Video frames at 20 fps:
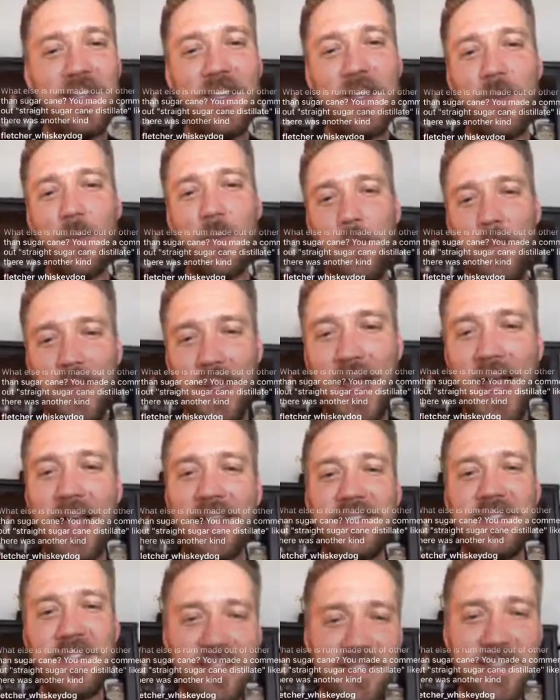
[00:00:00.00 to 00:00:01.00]

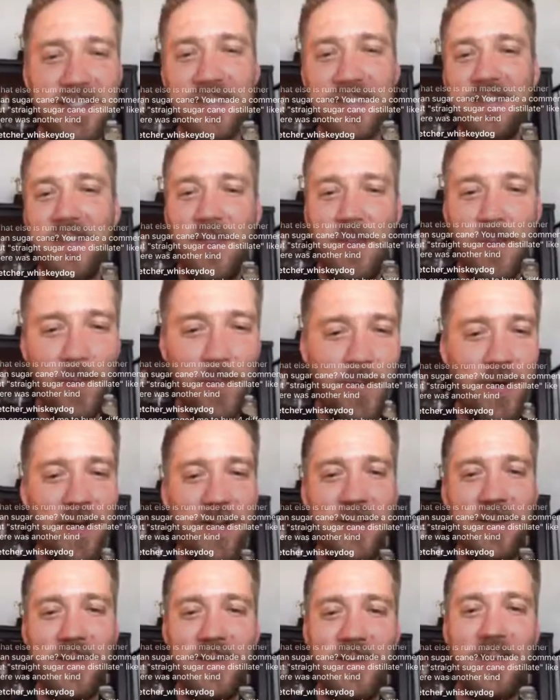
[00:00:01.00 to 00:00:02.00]
Molasses is another
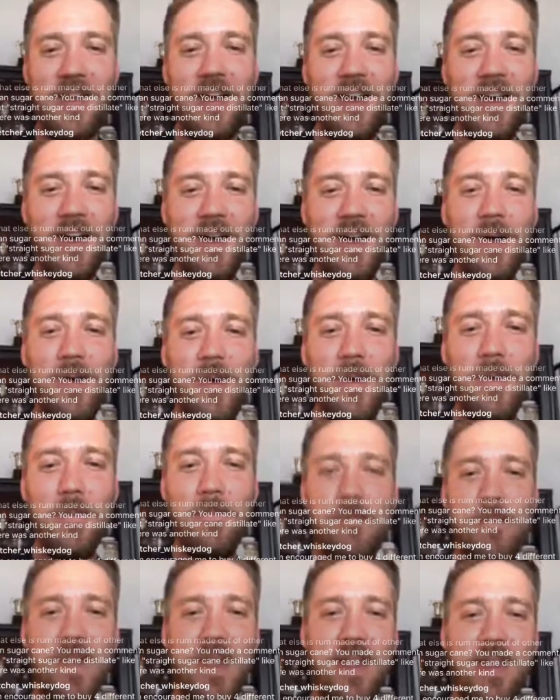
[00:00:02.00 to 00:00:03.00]
one.
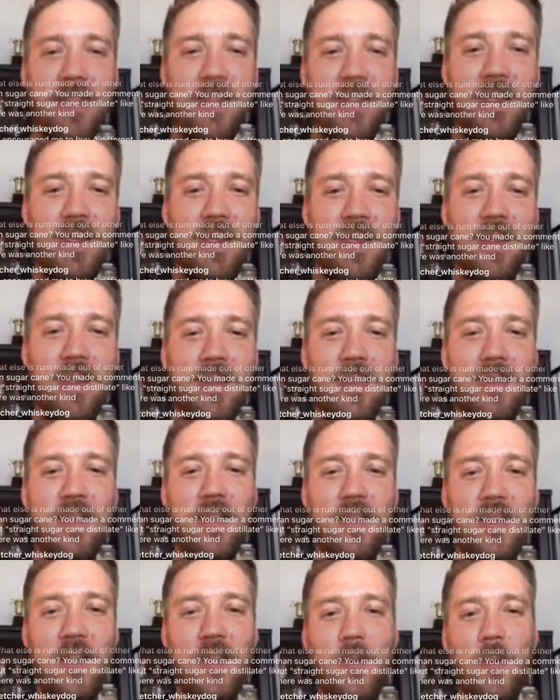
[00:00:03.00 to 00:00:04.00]
And then
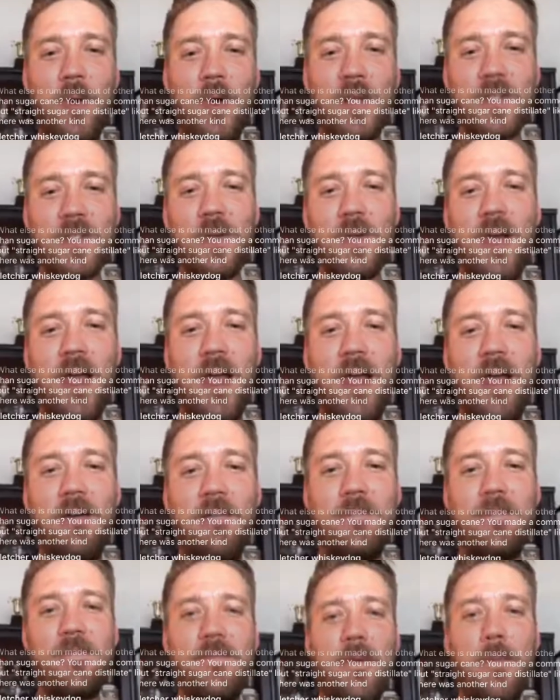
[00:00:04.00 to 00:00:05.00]
you also
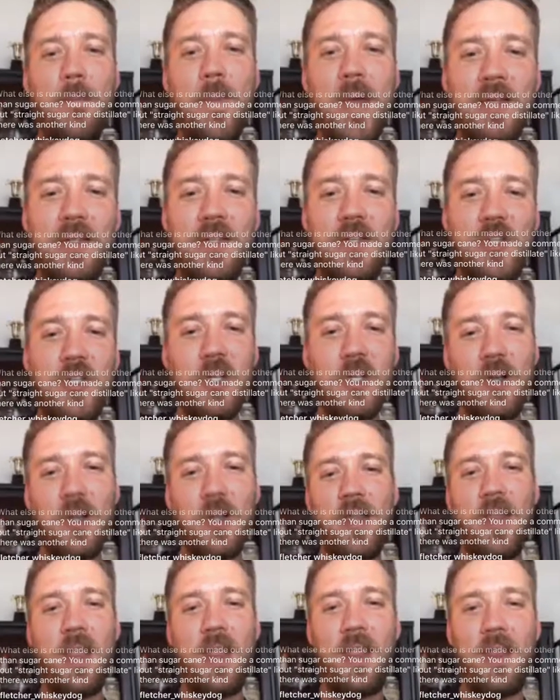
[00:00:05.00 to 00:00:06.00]
have fermented sugar
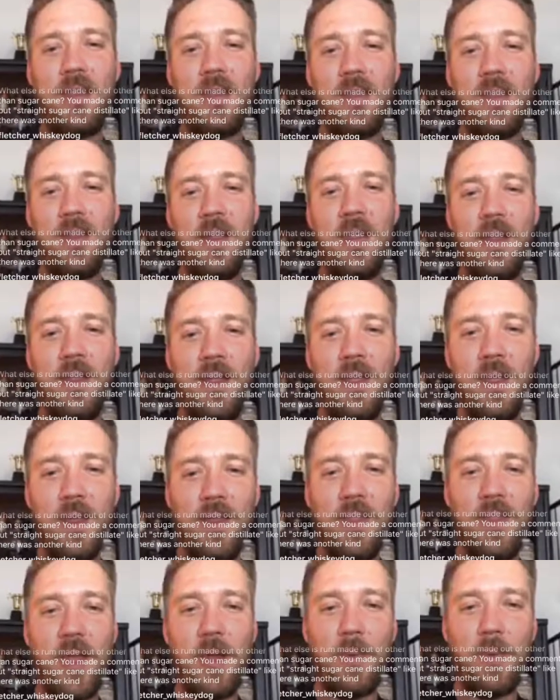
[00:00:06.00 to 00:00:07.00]
cane
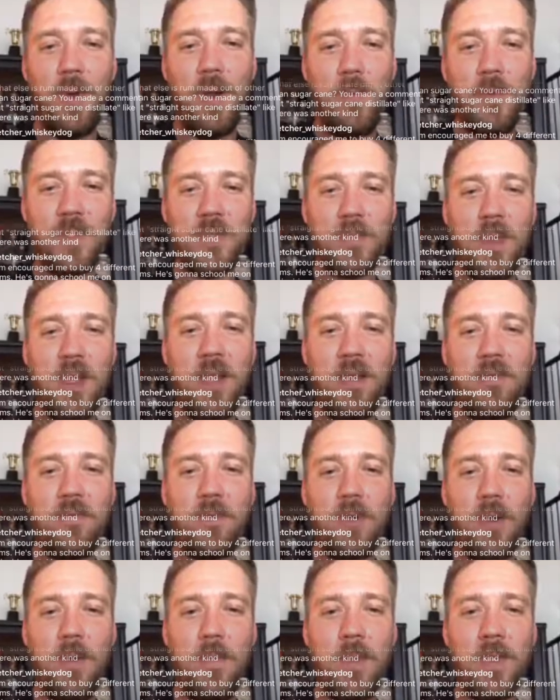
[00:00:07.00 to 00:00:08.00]
that rum is made
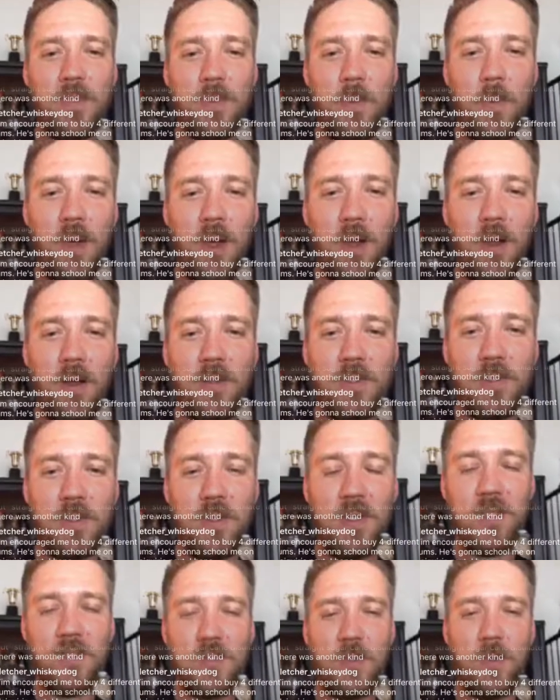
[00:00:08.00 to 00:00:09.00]
from as well. So
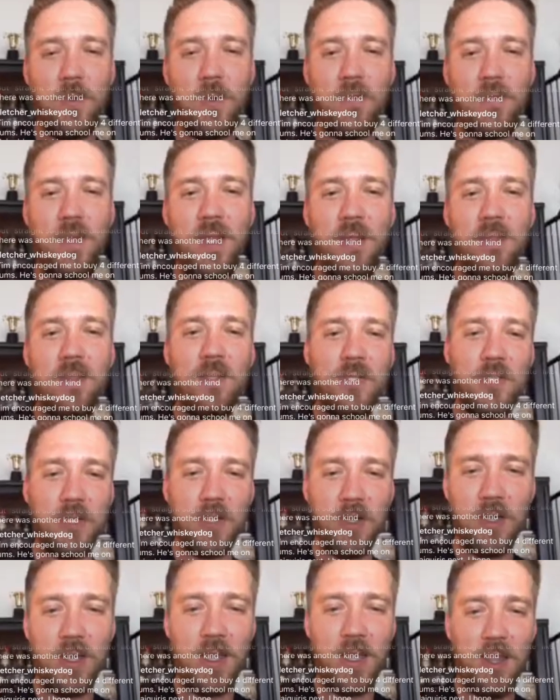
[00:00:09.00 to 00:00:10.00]
they sort of get the
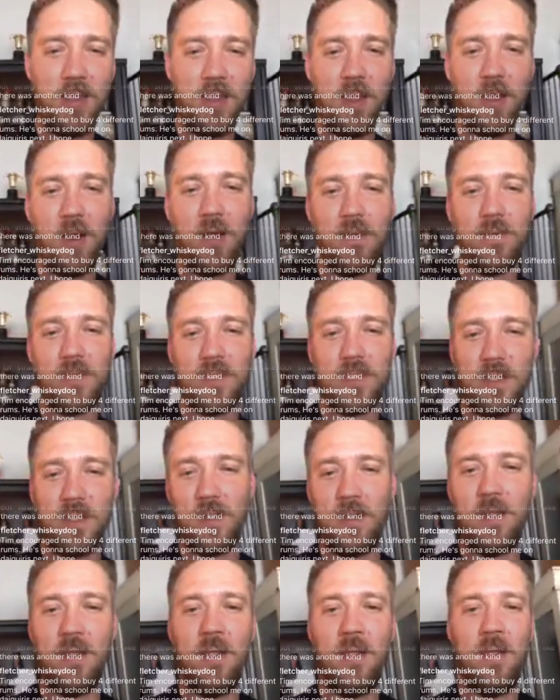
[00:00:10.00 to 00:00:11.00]
sugar cane, they harvest
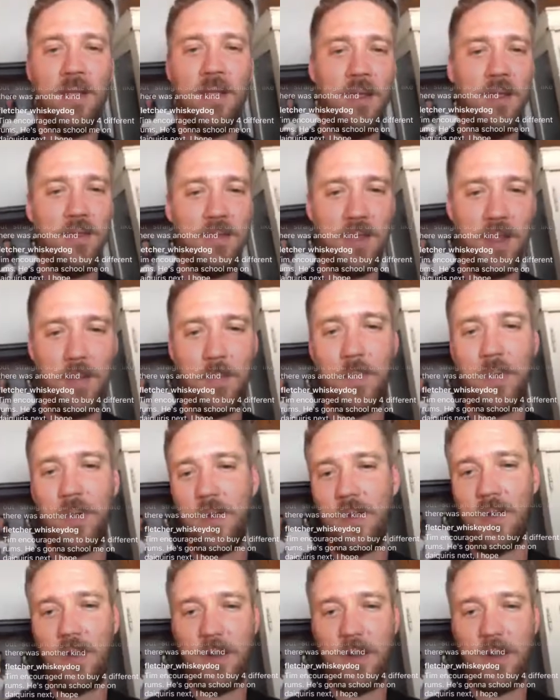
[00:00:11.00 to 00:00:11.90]
it, they put it